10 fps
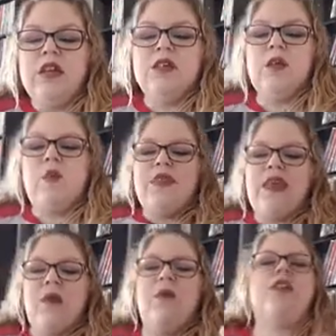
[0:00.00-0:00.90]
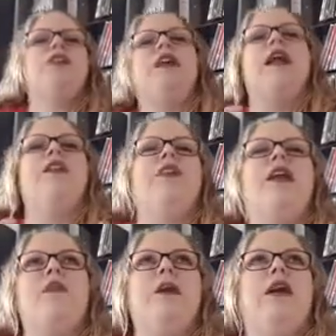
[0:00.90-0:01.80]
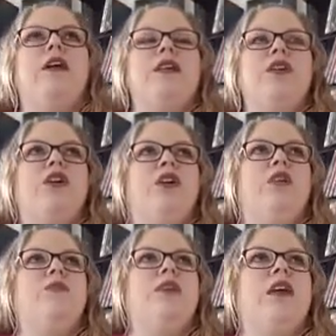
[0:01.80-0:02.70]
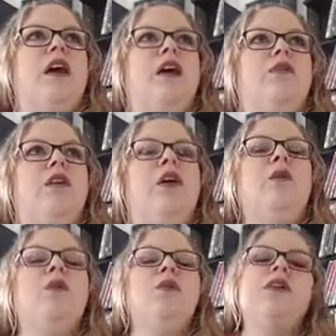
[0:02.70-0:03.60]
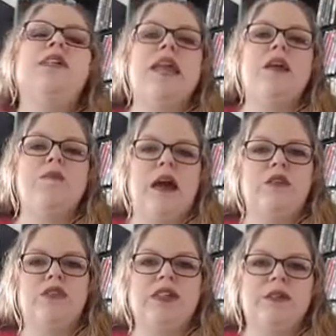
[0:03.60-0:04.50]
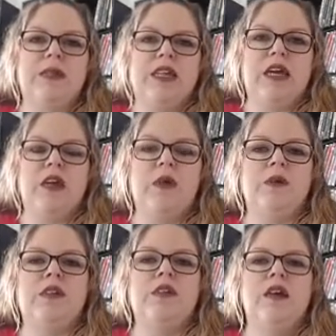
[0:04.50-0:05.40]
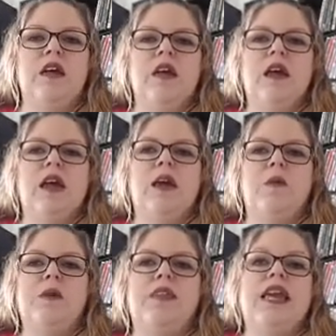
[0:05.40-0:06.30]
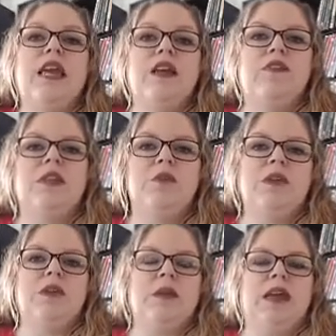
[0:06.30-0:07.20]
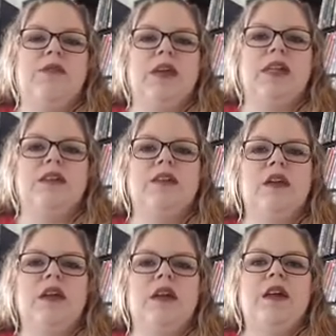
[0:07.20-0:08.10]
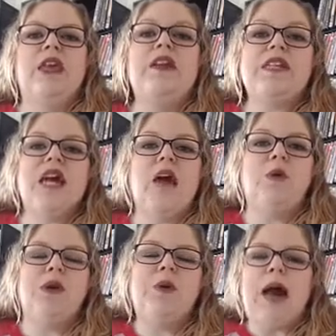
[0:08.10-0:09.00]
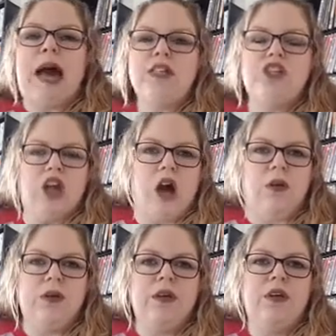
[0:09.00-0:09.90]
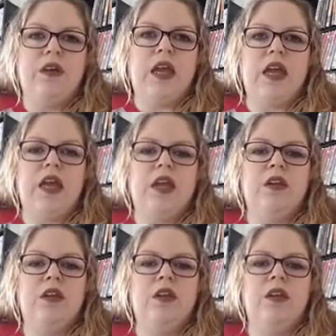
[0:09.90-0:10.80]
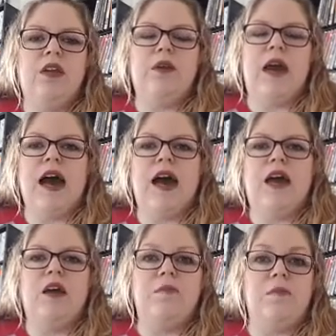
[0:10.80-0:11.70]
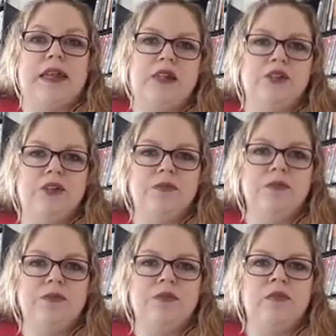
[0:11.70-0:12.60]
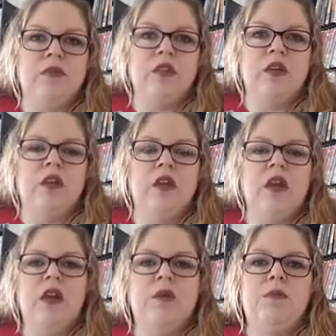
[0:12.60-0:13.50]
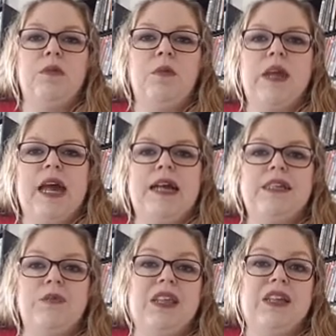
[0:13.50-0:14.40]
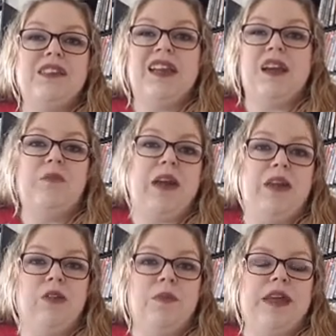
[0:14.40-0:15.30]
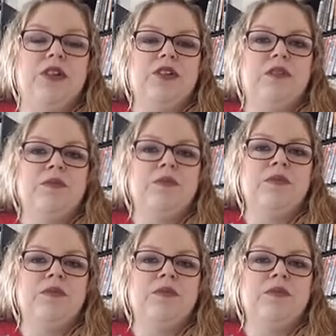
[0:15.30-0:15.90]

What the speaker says: So one thing I want you to kind of think about in terms of when we're setting boundaries with kiddos and we're thinking of some of those benefits, think of a time where you had a job and you had a manager. Maybe we had somebody that's like a micromanager.